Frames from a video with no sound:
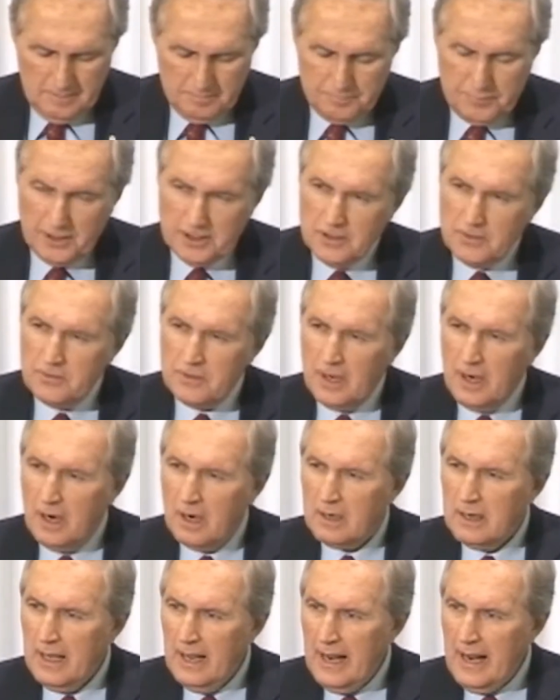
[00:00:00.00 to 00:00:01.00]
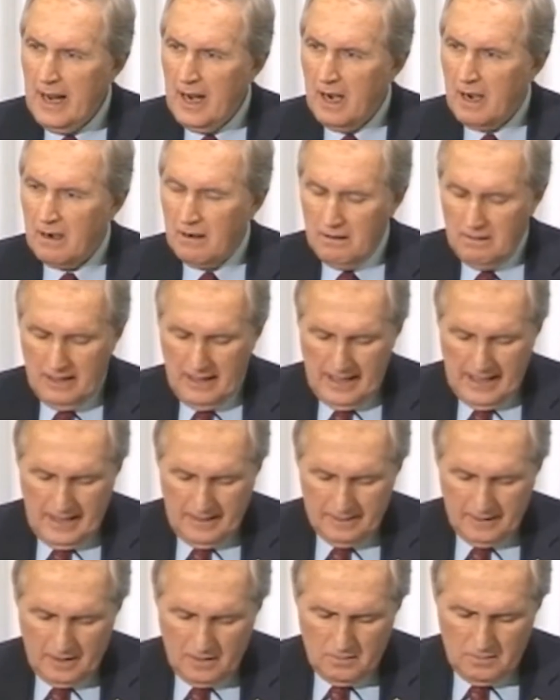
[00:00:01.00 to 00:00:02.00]
pollute our air
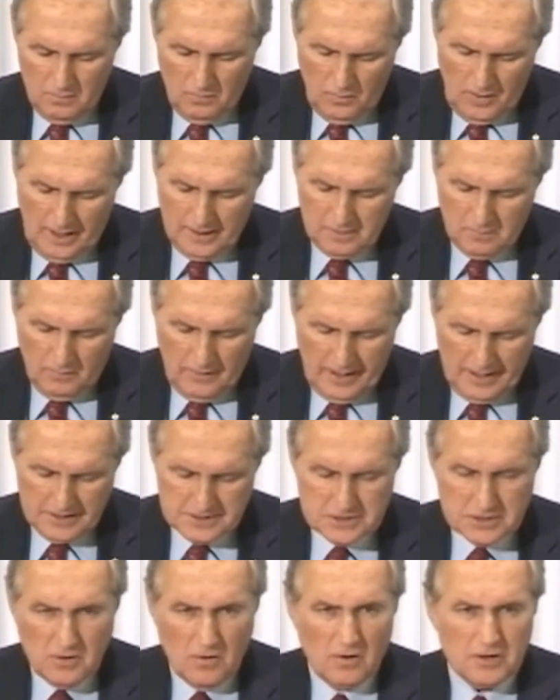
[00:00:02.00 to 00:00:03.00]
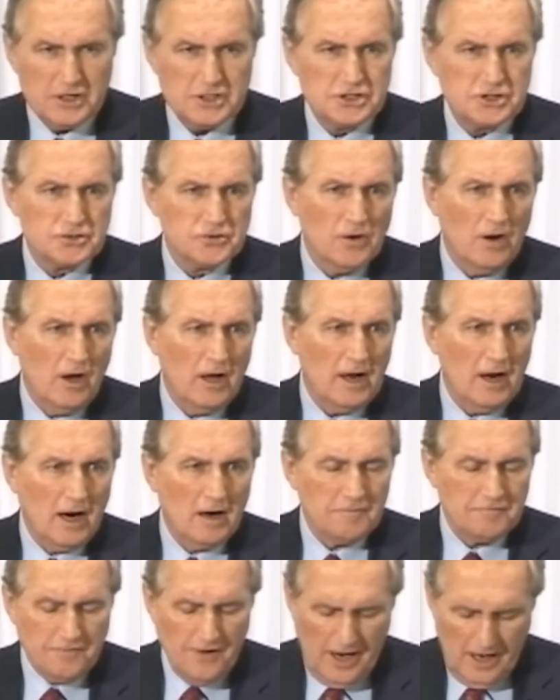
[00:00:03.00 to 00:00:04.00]
and our waterways, or destroy
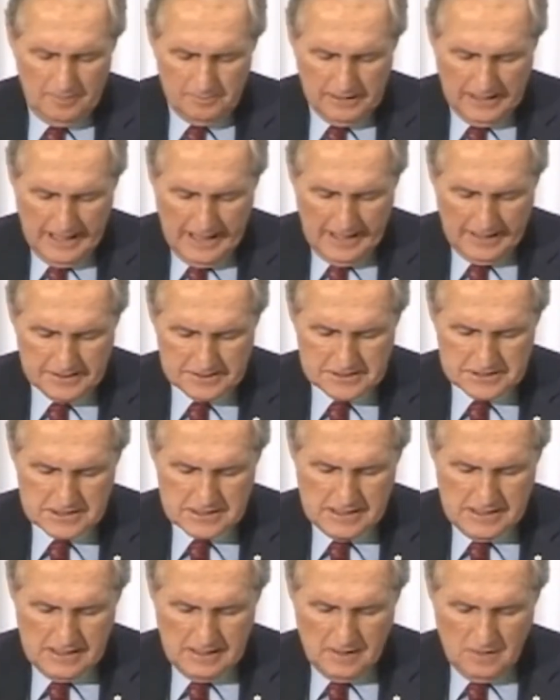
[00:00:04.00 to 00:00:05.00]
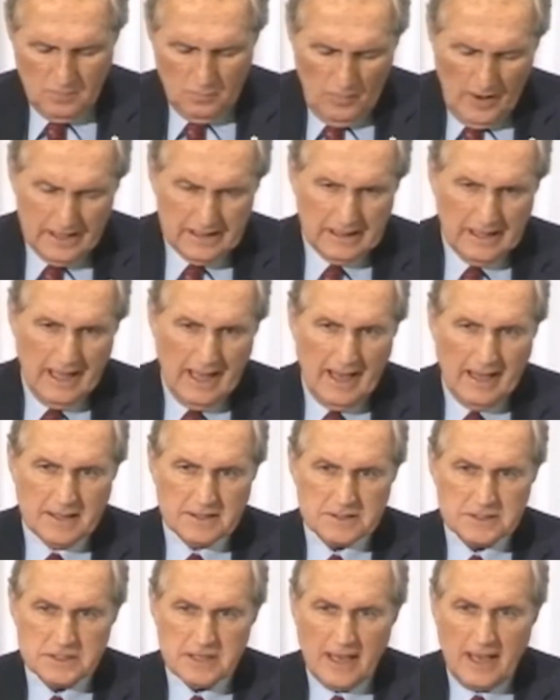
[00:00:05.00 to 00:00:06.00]
our farmlands,
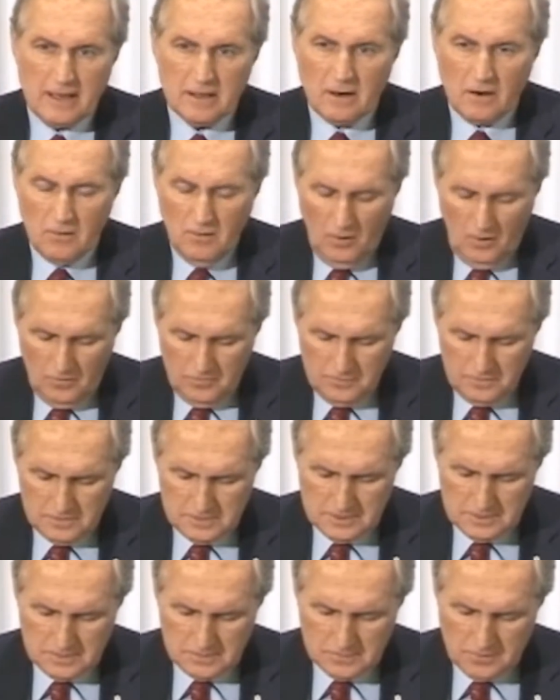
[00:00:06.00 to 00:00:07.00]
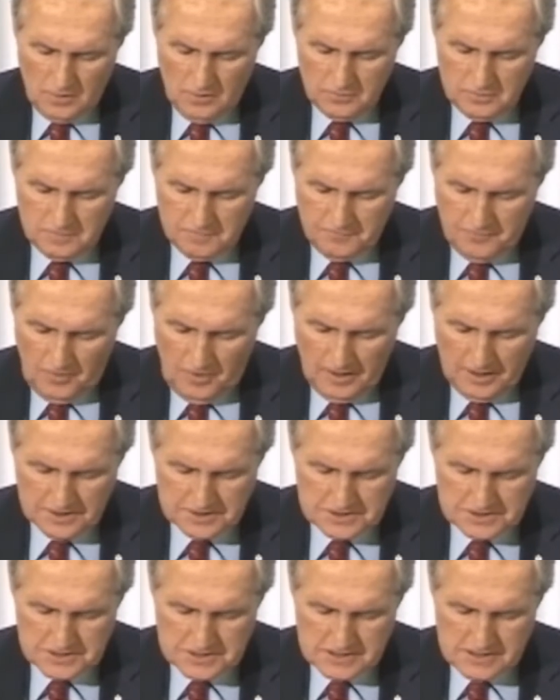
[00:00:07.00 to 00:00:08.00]
wetlands, and our old-growth
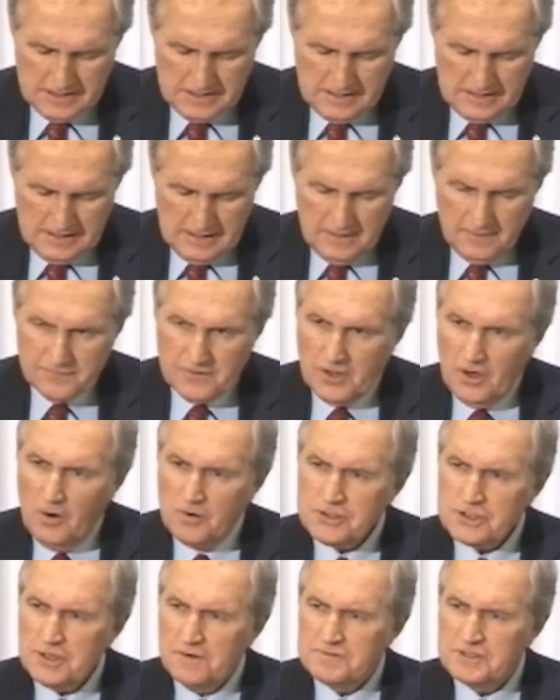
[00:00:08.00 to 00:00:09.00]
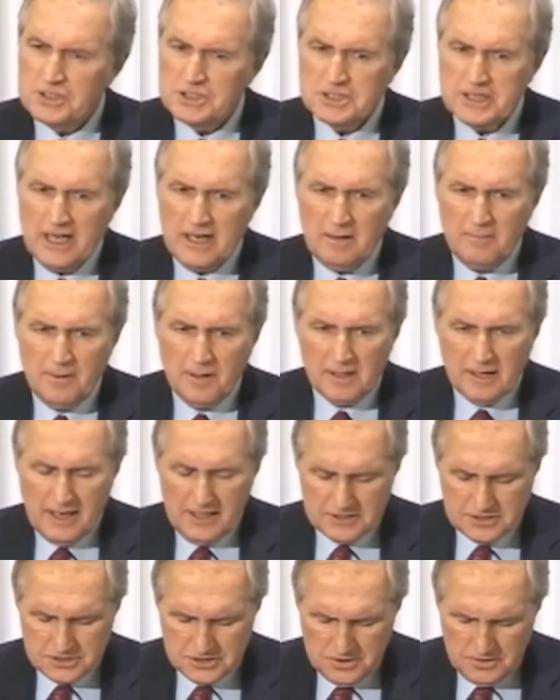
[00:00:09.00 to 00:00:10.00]
forests. The notion of sustainability
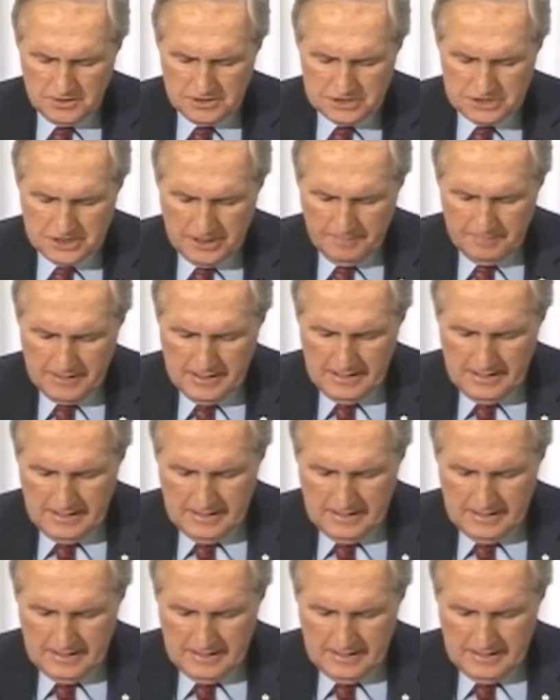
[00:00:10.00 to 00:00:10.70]
and stewardship,